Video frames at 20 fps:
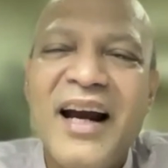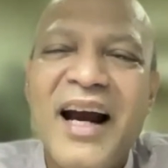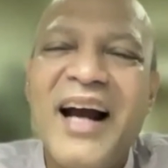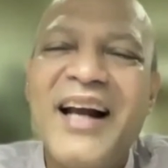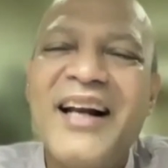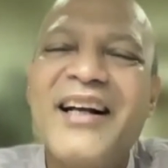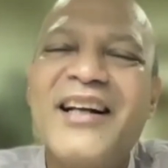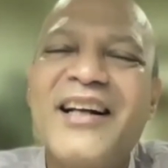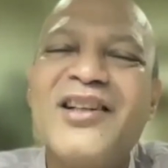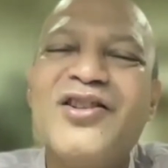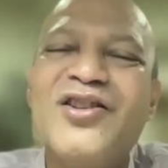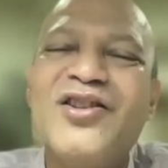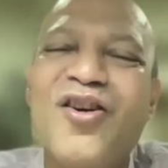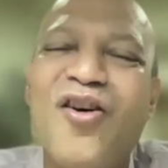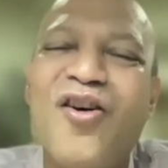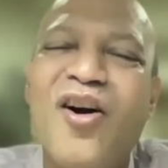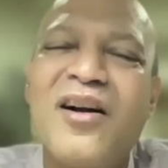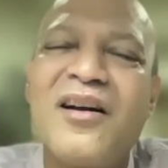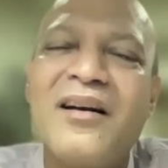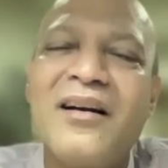and it is
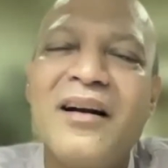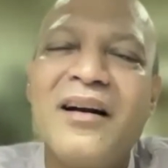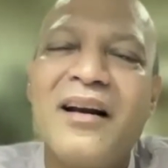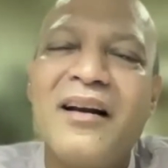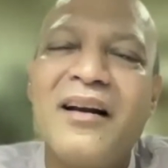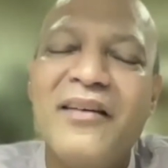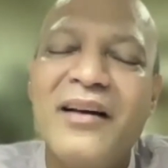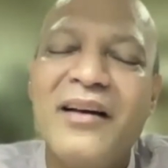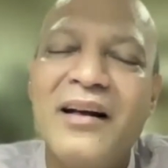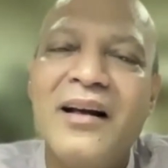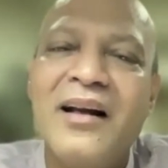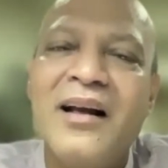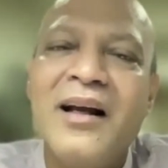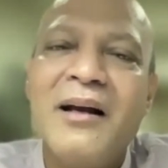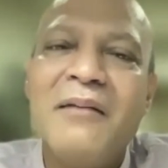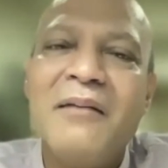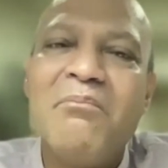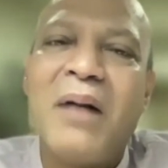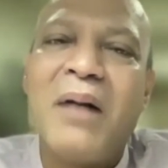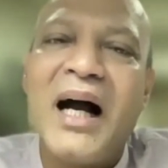not driven
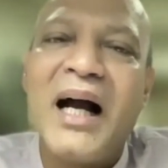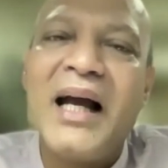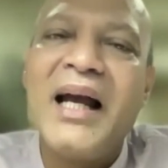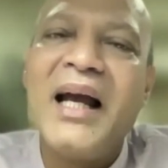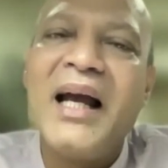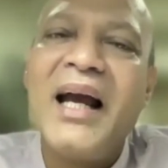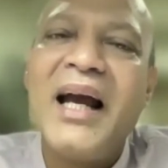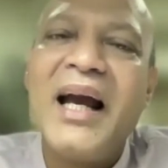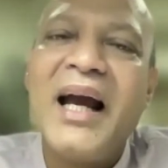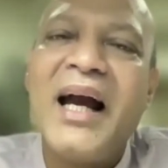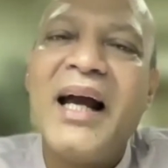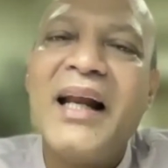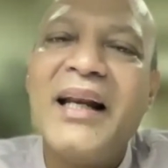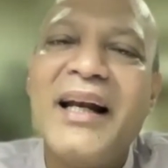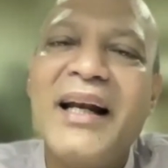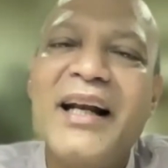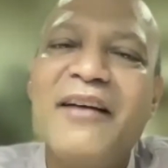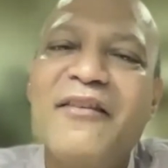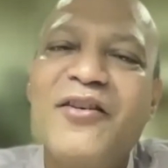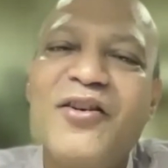by an
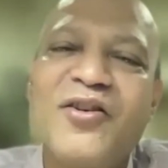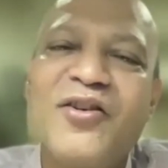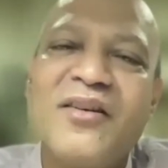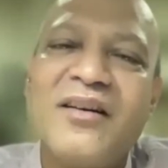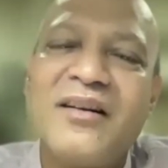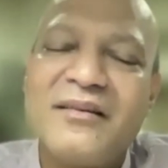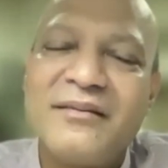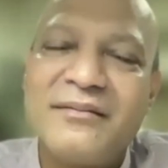individual.